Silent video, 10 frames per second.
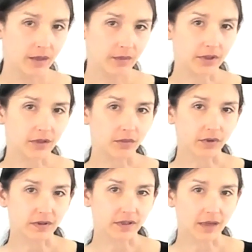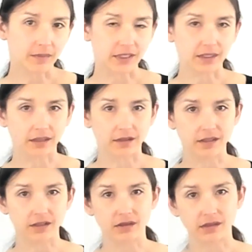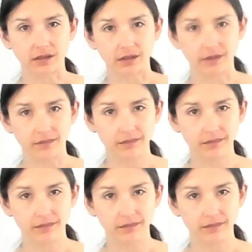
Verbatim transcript: but you will stop taking it seriously.